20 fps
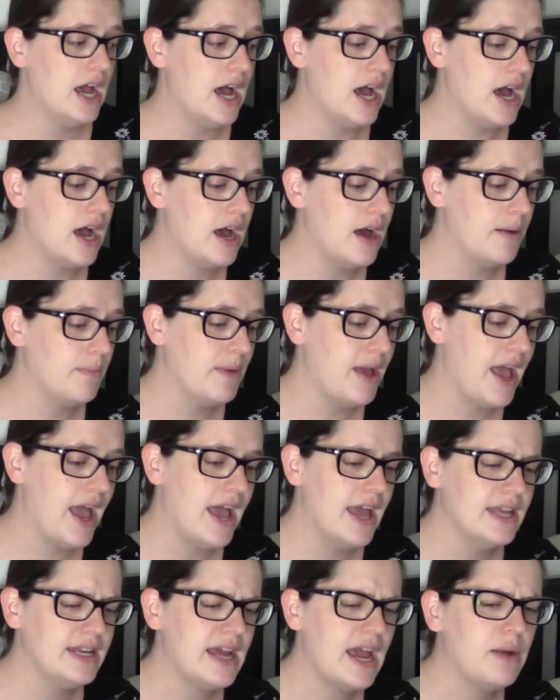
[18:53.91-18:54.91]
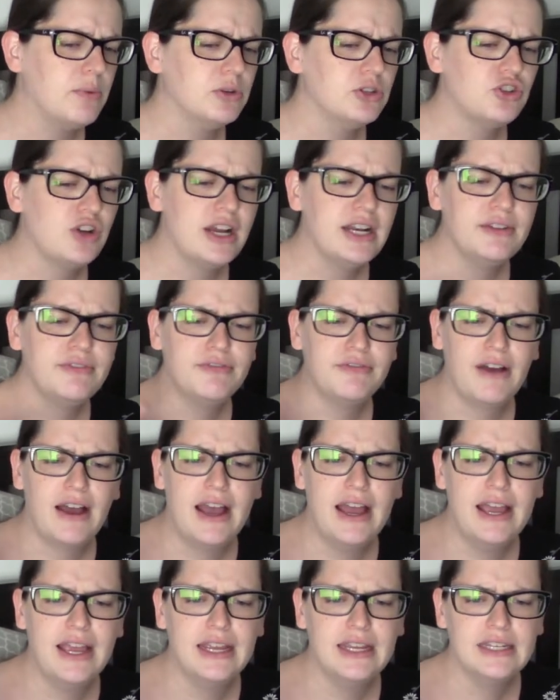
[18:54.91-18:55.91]
Um, and I will try to
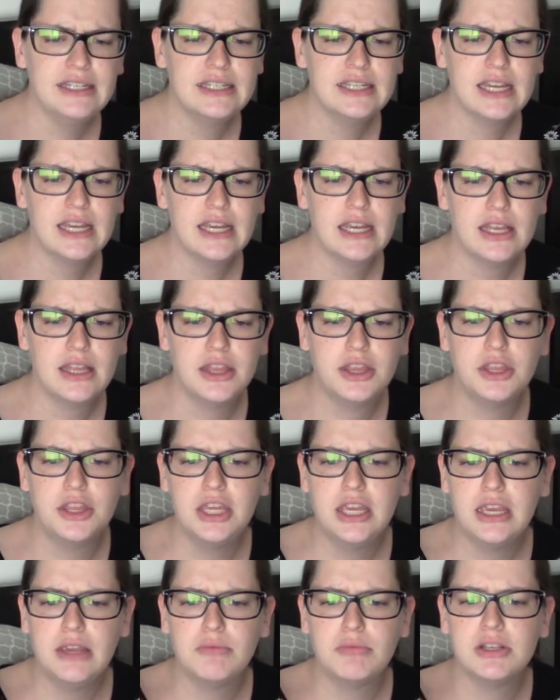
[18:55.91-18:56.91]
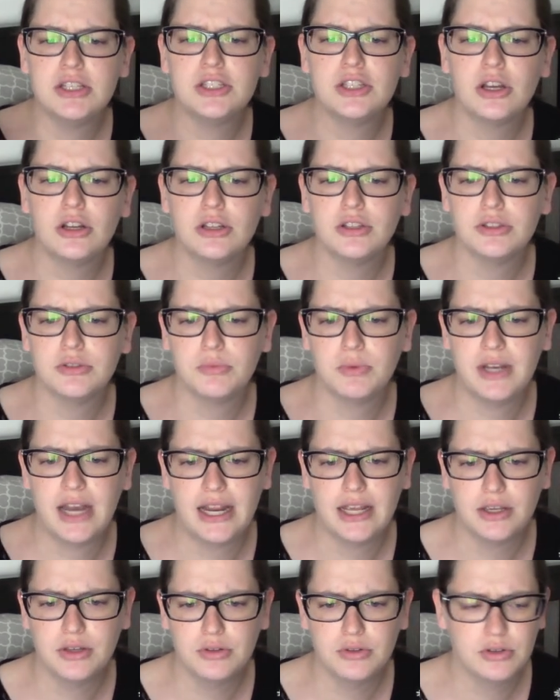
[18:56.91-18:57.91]
find the result when
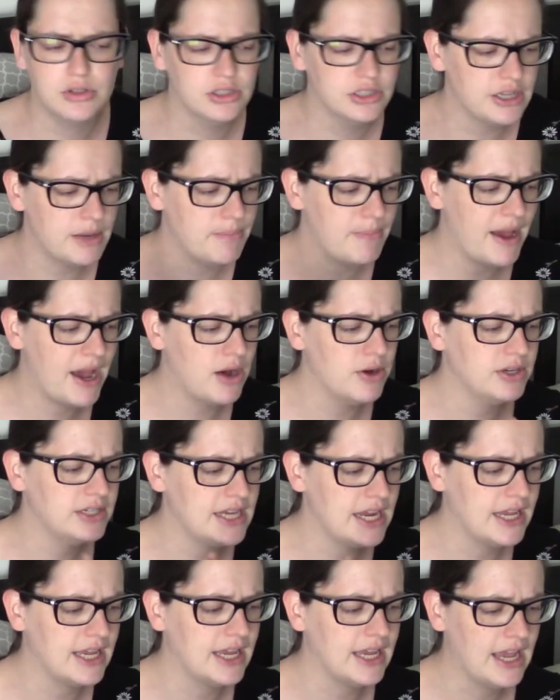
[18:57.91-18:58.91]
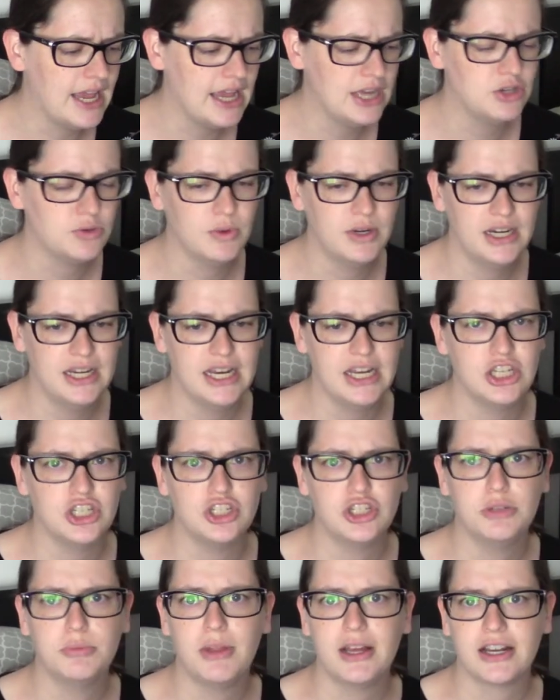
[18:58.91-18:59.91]
I Googled about taking H1 and
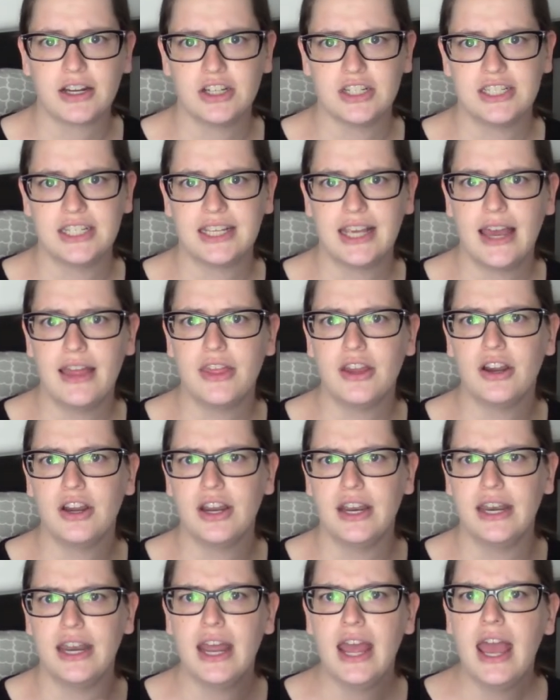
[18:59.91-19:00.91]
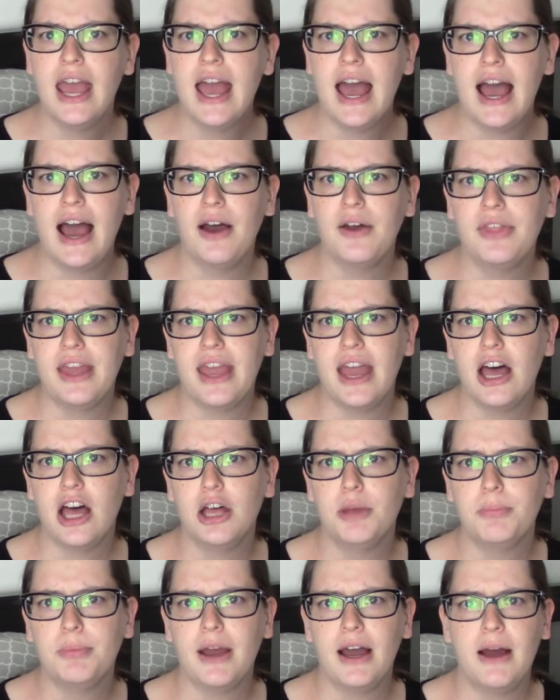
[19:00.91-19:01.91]
H2 blockers together and how
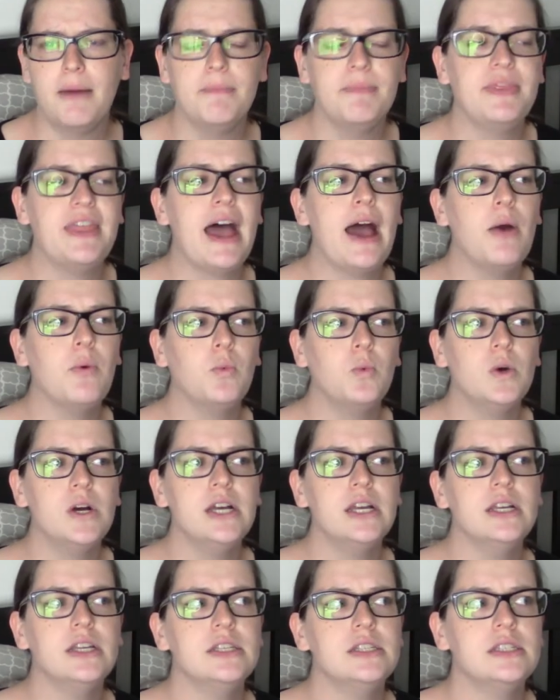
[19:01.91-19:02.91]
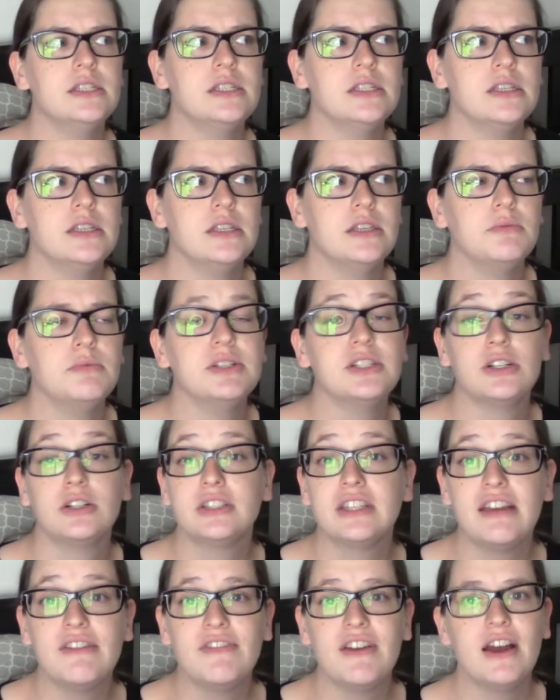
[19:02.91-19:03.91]
help. Um, that was the
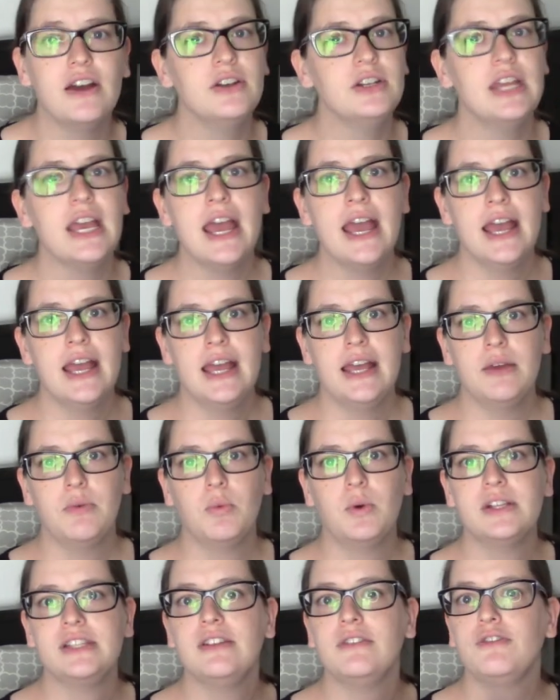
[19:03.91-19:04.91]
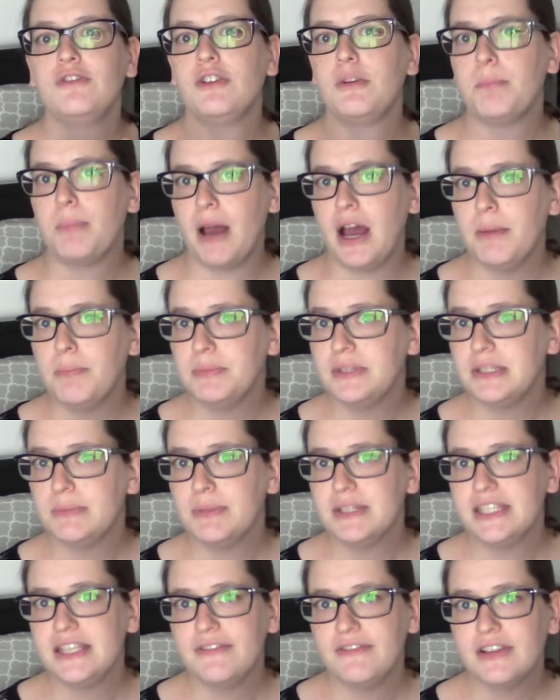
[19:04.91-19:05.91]
result I found wasn't for PUPPPS
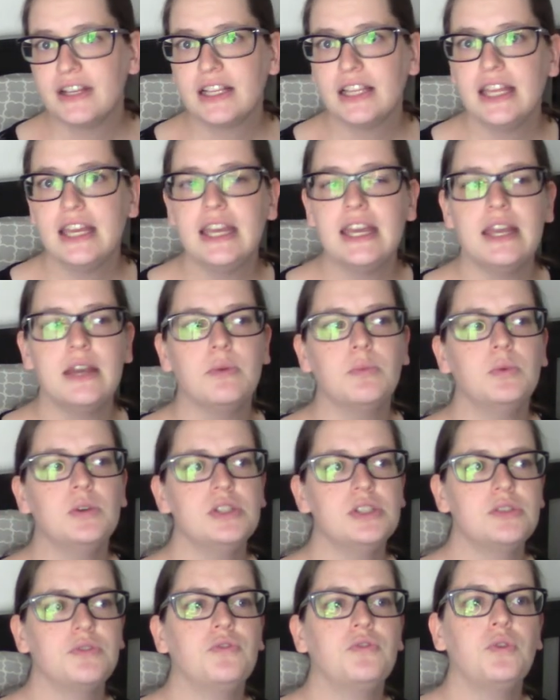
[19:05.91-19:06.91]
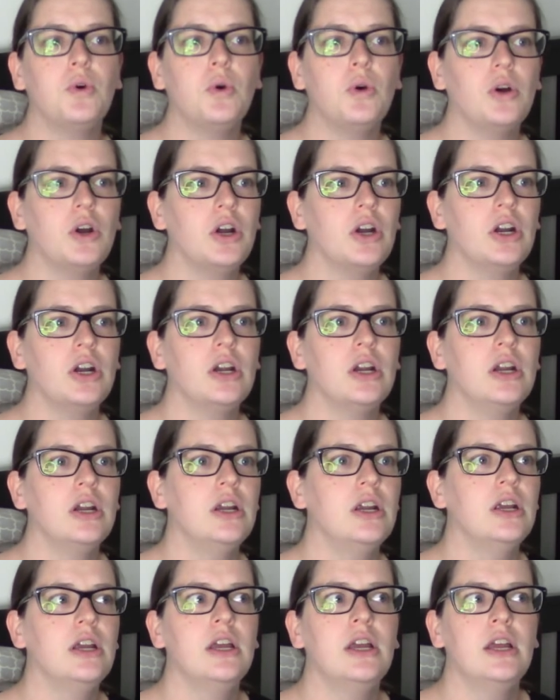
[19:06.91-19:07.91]
specifically, it was for
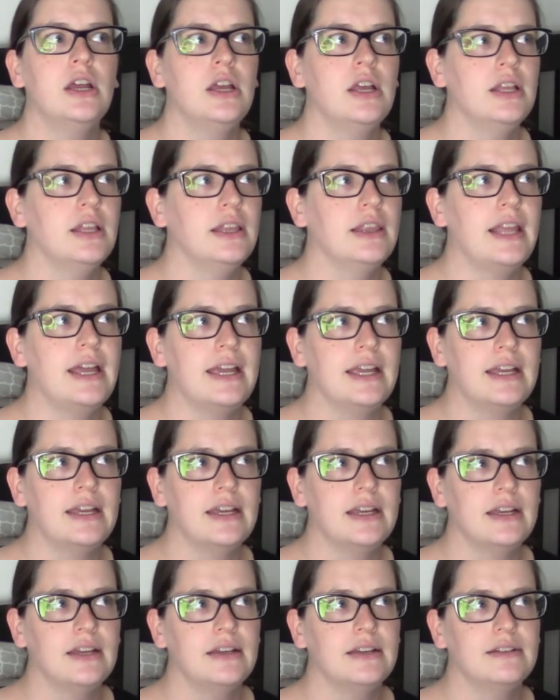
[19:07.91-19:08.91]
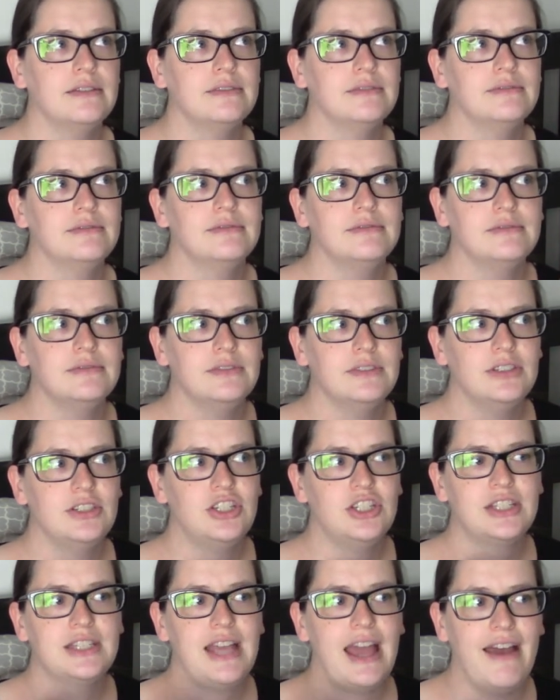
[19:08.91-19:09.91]
like
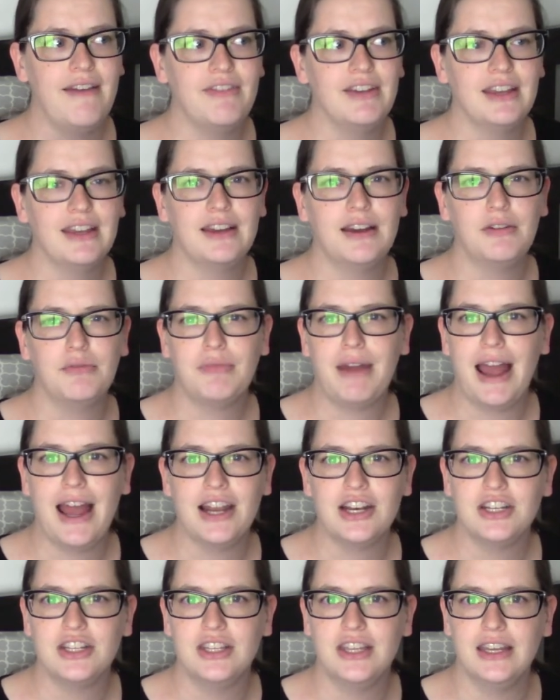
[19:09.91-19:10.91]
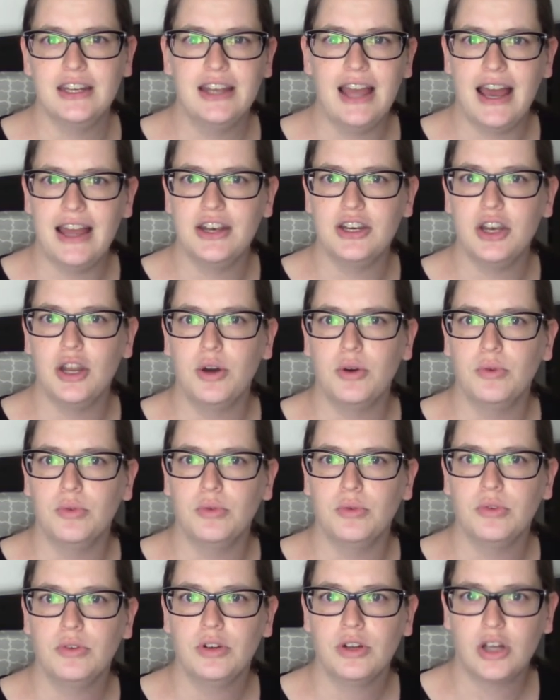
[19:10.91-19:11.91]
just having a rash that had
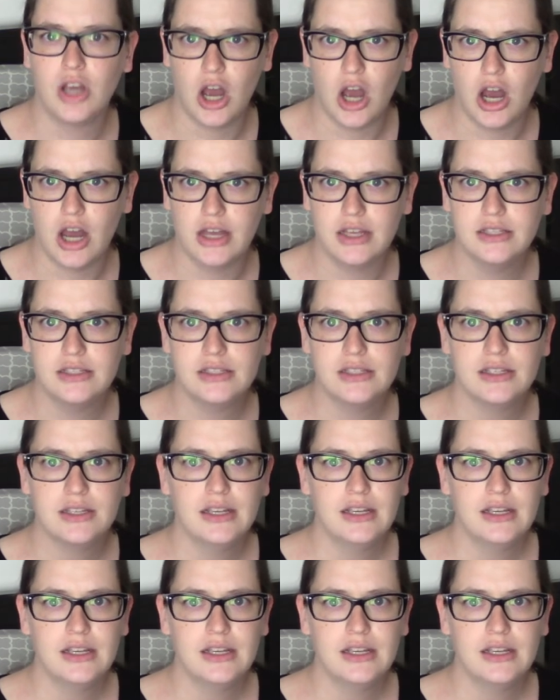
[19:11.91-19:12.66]
no cause.